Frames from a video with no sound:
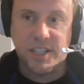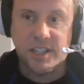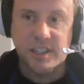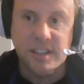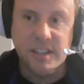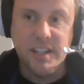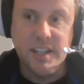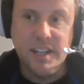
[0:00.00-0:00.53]

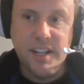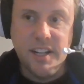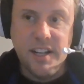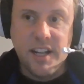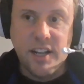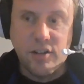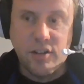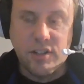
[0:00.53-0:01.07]
So
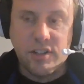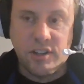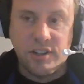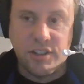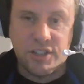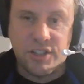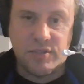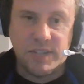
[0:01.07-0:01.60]
you looked at
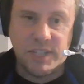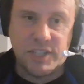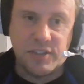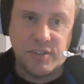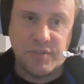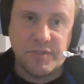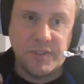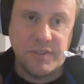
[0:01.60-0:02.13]
those three
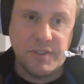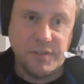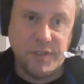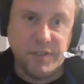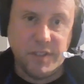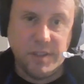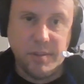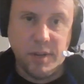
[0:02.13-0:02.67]
sort of
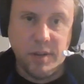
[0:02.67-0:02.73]
50-50